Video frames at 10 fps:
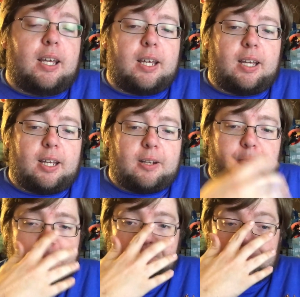
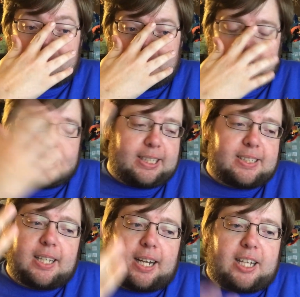And like I
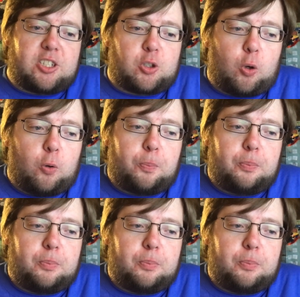said, I just hope